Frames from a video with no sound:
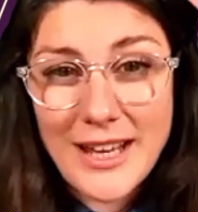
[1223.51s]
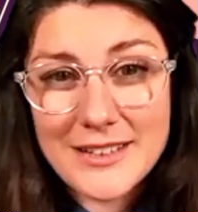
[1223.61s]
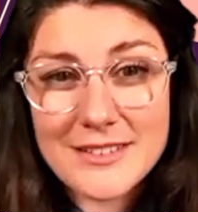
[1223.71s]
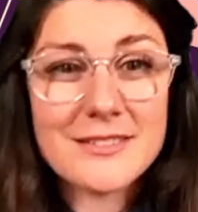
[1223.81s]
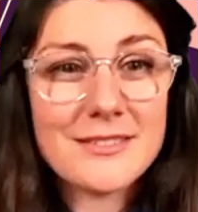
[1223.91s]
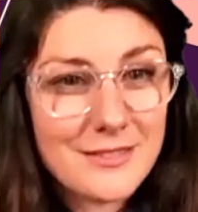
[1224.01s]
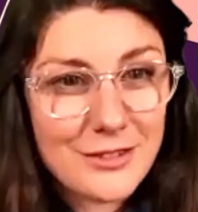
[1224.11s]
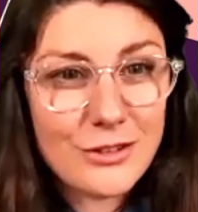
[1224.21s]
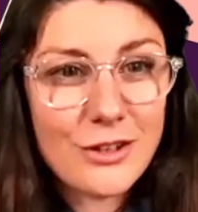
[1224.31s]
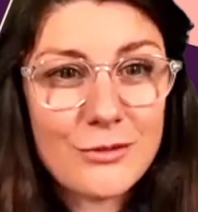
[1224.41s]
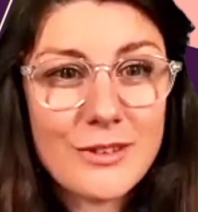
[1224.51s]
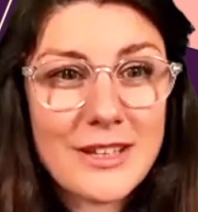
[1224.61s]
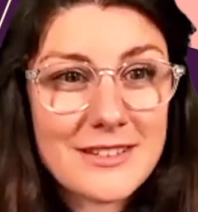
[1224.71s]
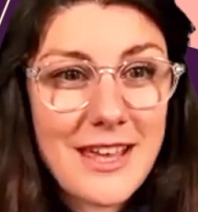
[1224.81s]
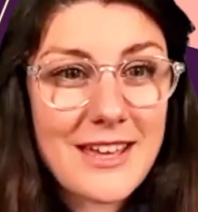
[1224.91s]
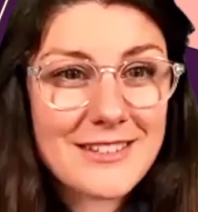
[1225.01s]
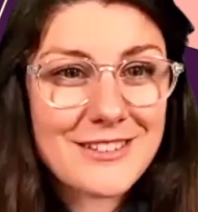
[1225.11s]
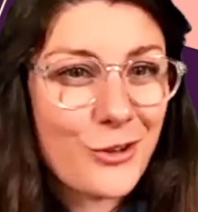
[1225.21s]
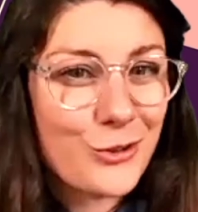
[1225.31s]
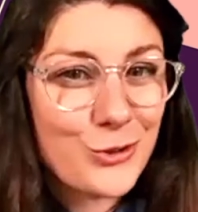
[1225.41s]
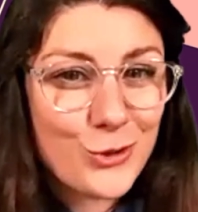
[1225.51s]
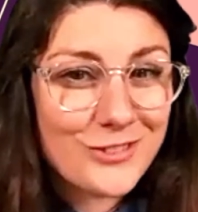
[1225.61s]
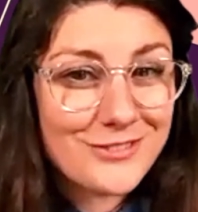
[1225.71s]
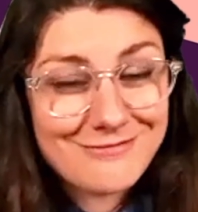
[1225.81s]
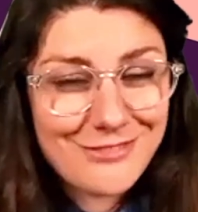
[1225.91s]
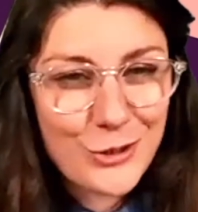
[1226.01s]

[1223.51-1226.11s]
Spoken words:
And, it says on your